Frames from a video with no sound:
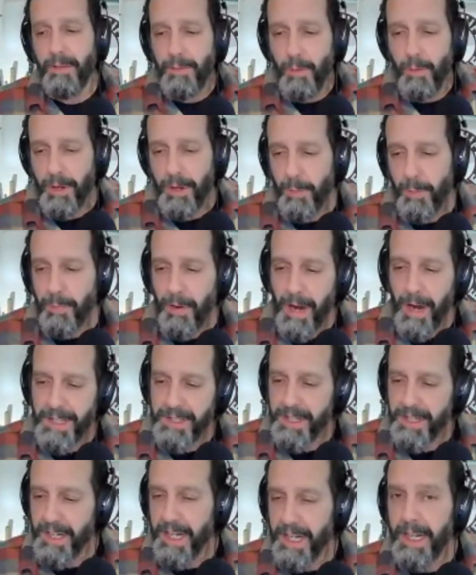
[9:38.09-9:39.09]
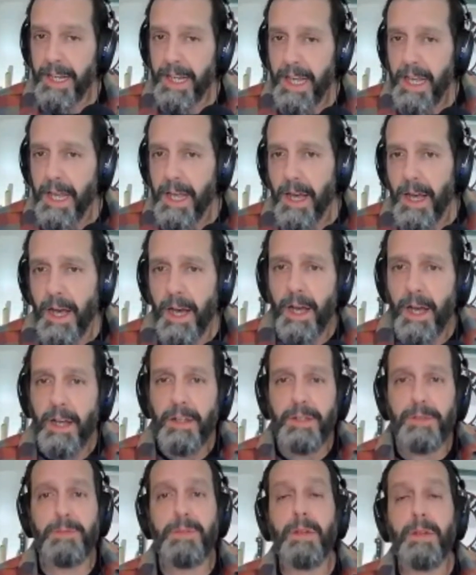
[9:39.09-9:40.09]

for your progeny uh,